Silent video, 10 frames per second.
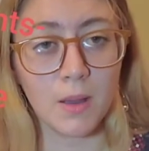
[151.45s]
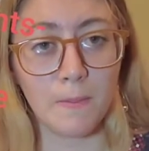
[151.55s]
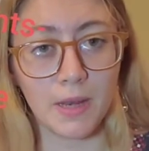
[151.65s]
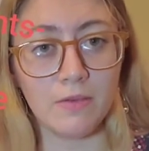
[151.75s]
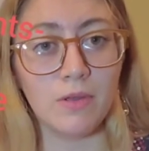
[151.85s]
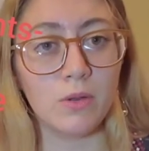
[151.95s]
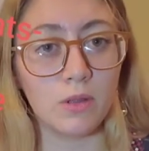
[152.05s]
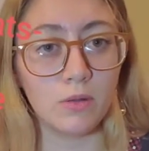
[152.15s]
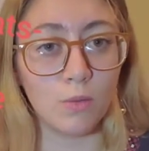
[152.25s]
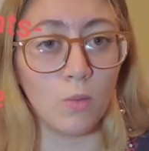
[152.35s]
But even
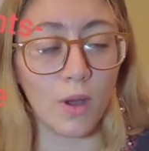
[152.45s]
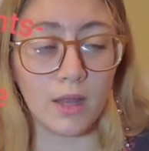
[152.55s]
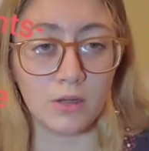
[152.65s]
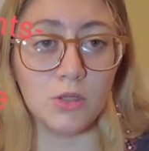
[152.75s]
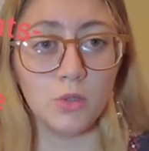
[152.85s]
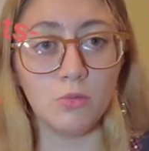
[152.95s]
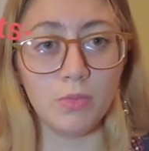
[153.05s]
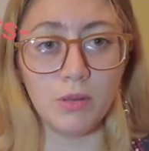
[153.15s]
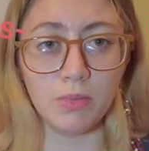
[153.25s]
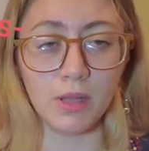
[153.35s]
when one or two
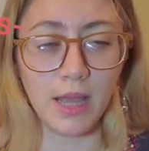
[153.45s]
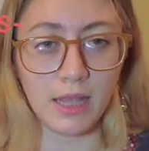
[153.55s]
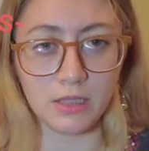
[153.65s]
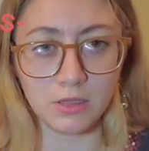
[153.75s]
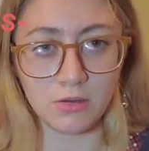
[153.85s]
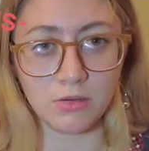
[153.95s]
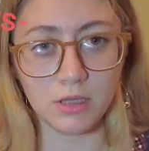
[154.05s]
people hate you,